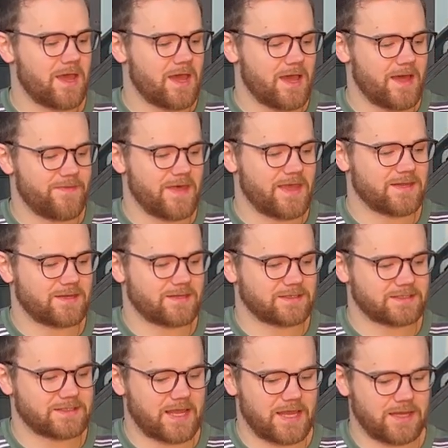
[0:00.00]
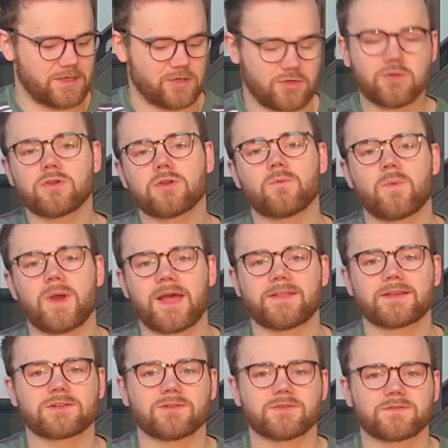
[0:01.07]
and they can say, you can wear
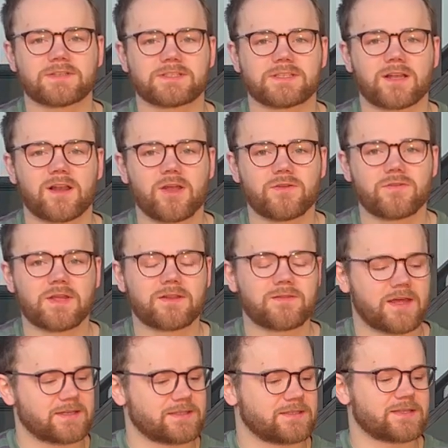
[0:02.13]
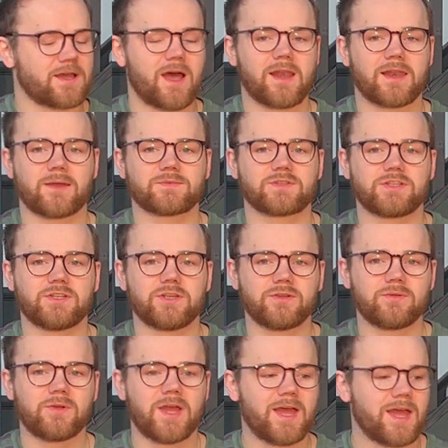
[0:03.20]
this loose-fitting clothing. That is entirely up to you.